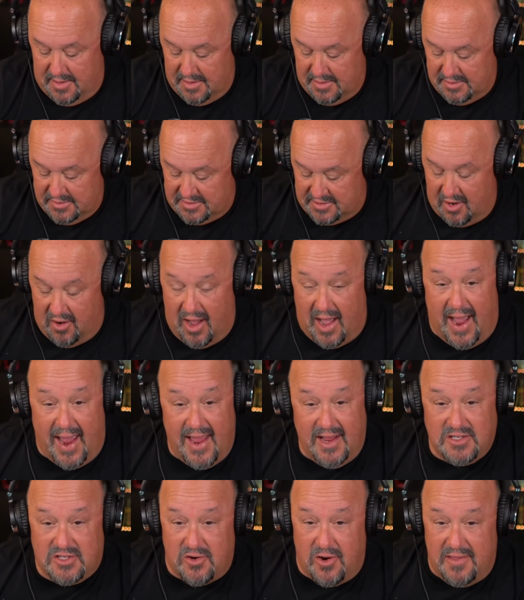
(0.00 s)
So I
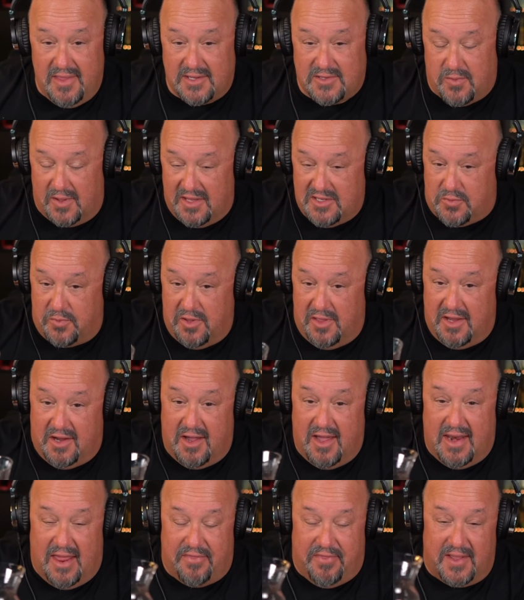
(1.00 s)
enjoy this one. It's really
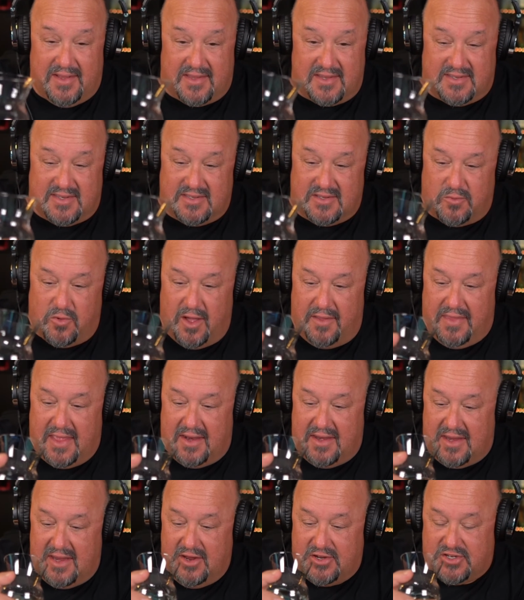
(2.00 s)
good. I think this is one
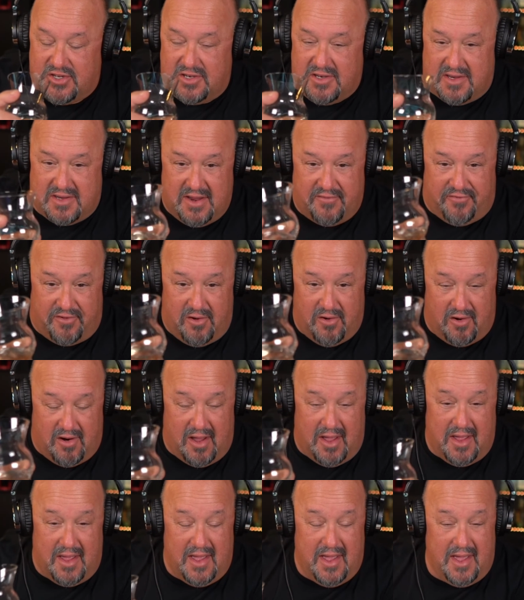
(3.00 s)
that you should, if you're
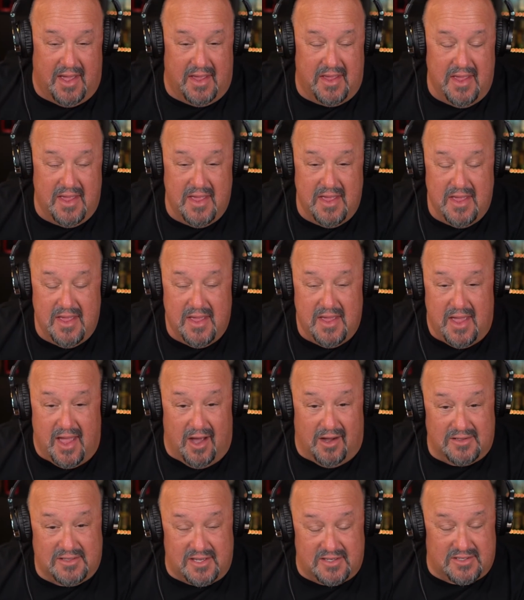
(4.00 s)
a
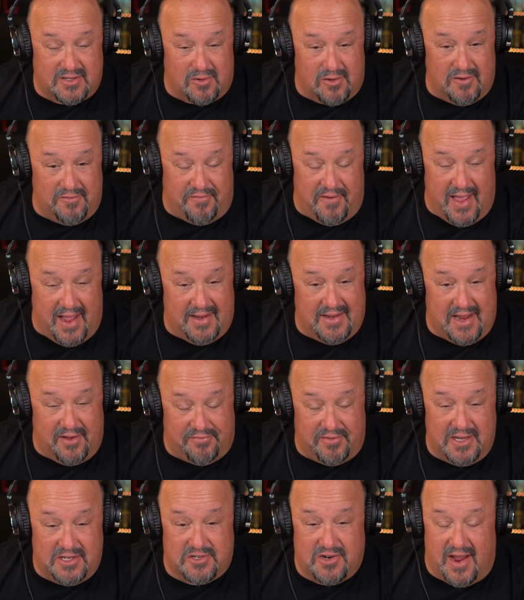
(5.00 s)
El Tesoro fan,
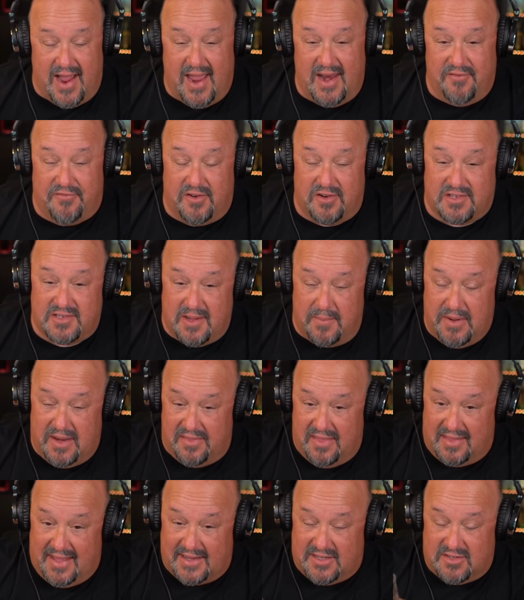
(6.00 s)
definitely try it. If you're somebody
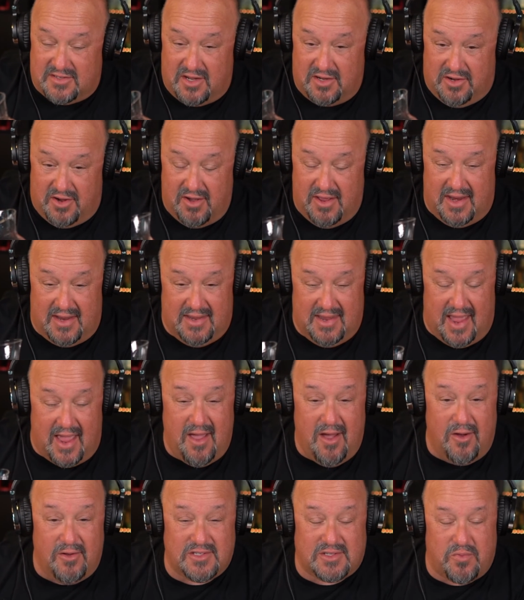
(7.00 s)
that likes good
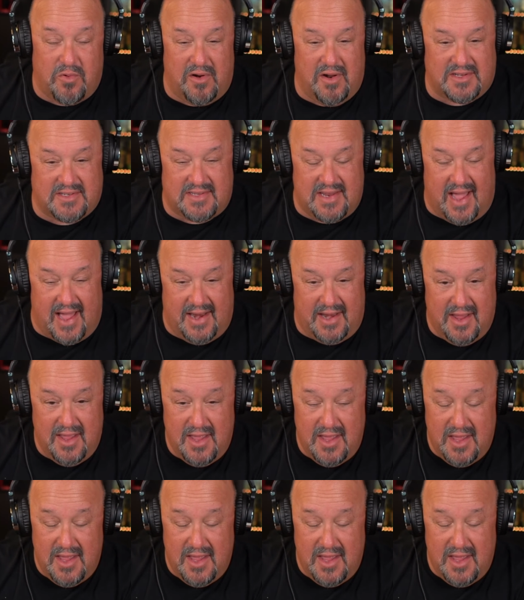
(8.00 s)
añejos where it's not